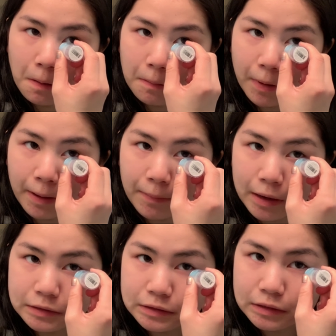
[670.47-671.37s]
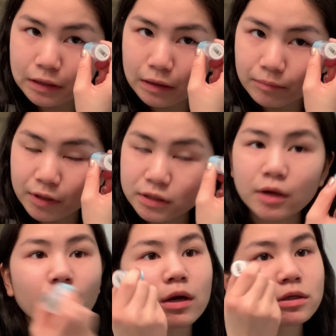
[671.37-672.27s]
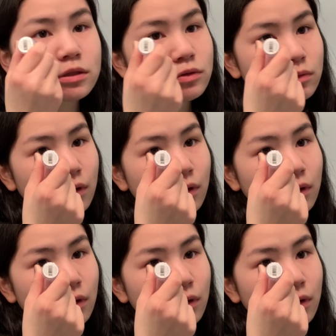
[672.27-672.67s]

Am I imagining that because I want to?